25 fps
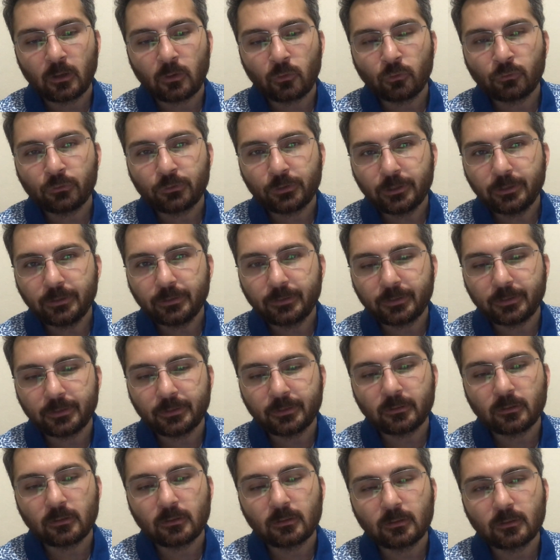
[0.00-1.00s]

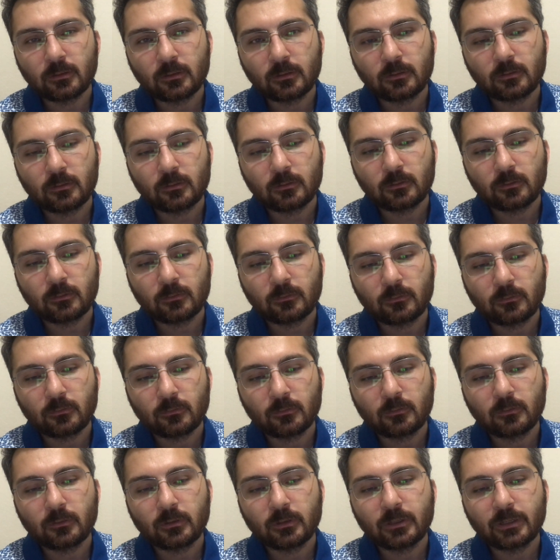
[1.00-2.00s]
Utility
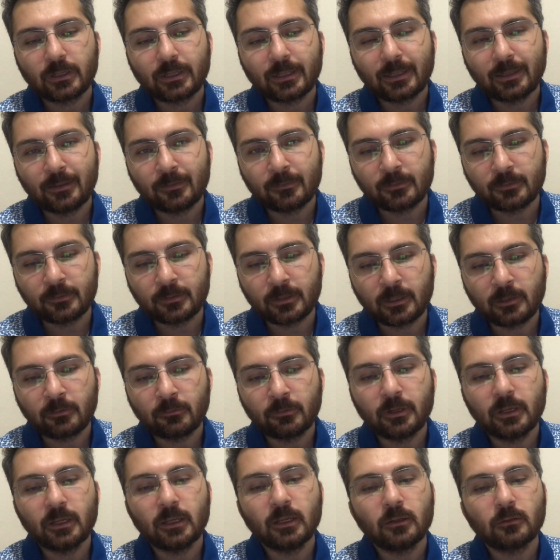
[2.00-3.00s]
is the
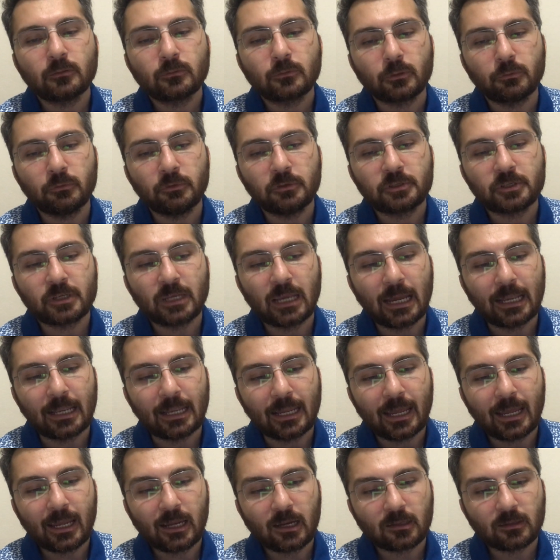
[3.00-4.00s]
degree to which an
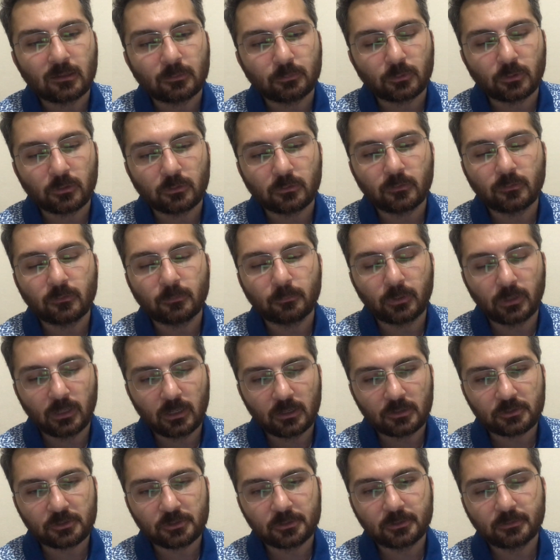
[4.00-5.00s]
act produces
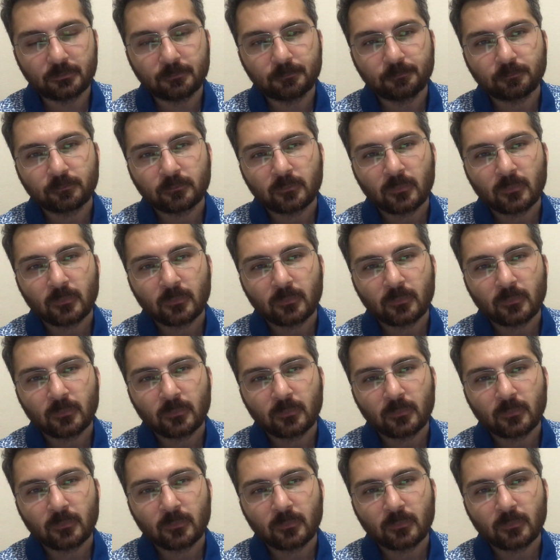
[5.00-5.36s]
pleasure.